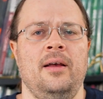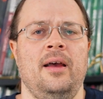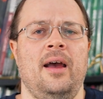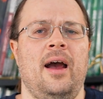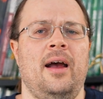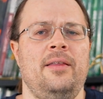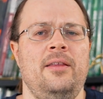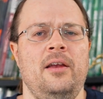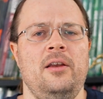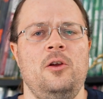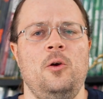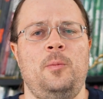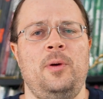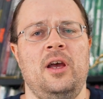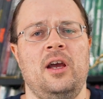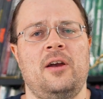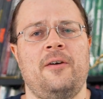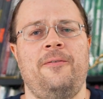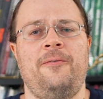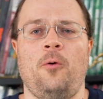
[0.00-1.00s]
And then you
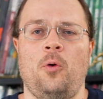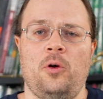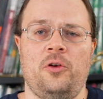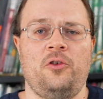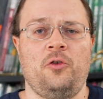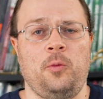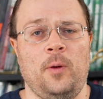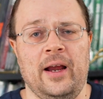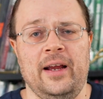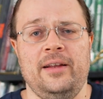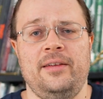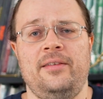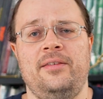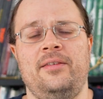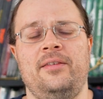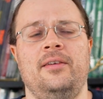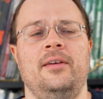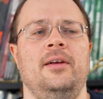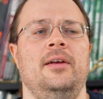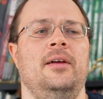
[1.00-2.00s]
pick 4
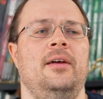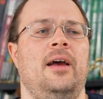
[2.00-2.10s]
traits.